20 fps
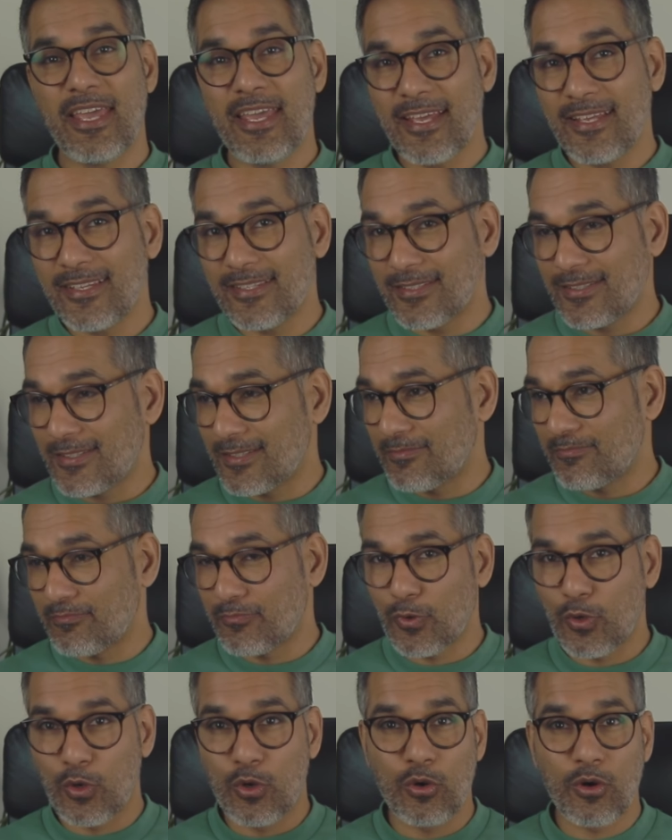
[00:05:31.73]
is
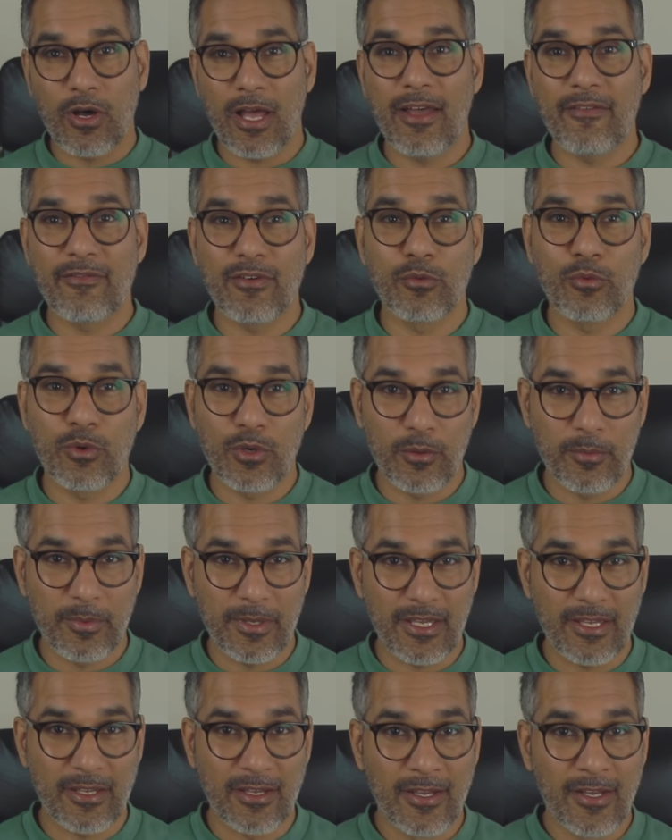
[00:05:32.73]
or ever will
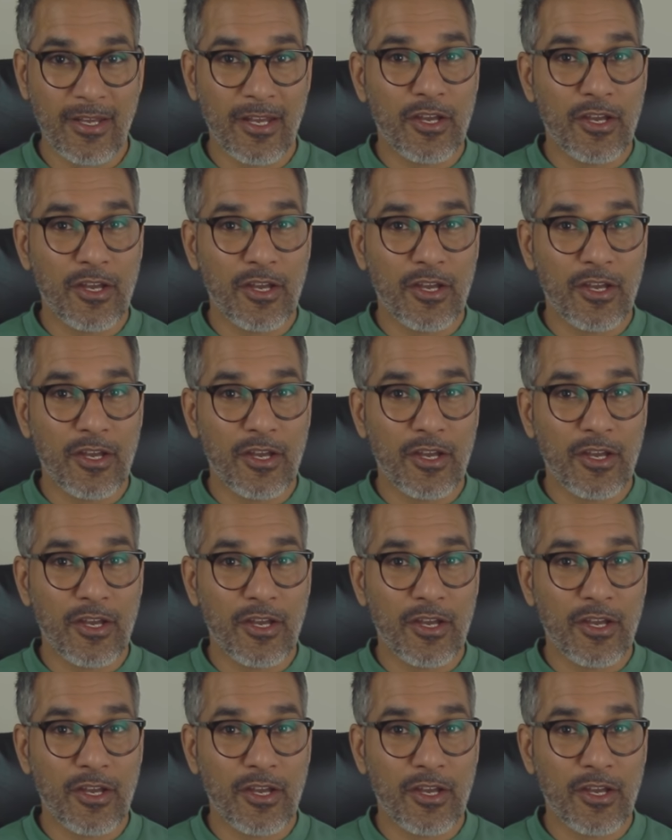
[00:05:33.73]
be.